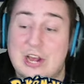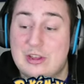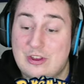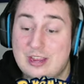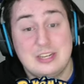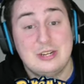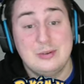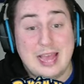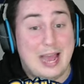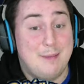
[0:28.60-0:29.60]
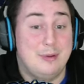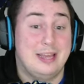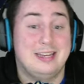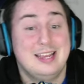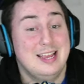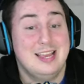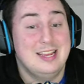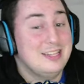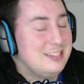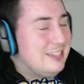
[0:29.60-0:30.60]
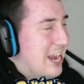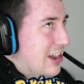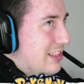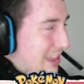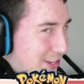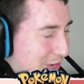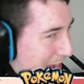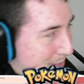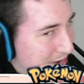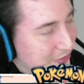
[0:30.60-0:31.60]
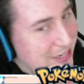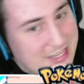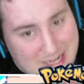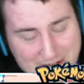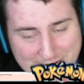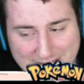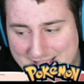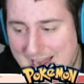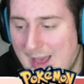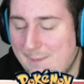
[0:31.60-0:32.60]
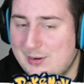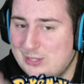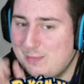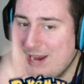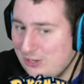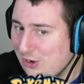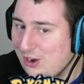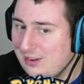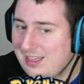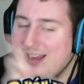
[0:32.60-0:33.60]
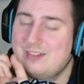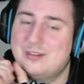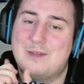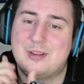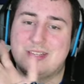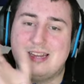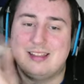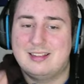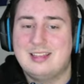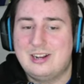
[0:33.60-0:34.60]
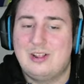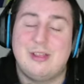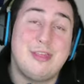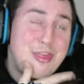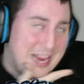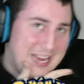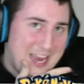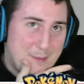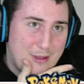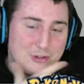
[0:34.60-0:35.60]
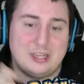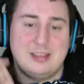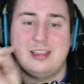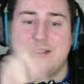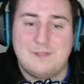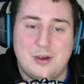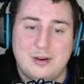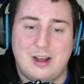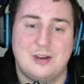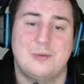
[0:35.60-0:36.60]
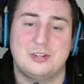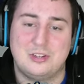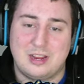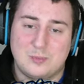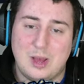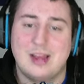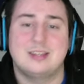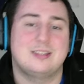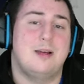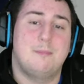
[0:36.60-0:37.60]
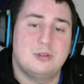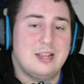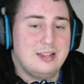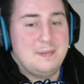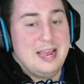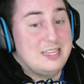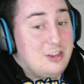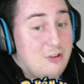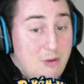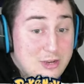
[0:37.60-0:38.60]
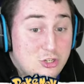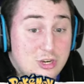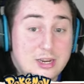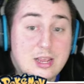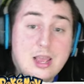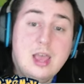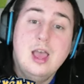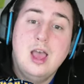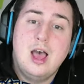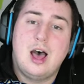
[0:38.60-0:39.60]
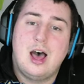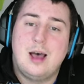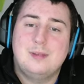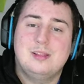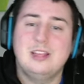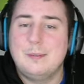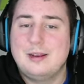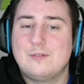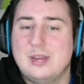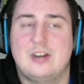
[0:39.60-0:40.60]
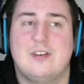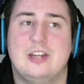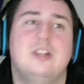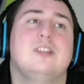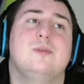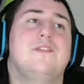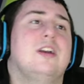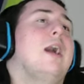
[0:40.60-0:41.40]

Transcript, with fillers: can do that, but scary things will happen if you continue to let that happen. So make sure that whenever you see the little thinking emoji that you vote on what you guys want, because I'll most likely be asking you a question. Um, a little bit of reiteration as we have a couple new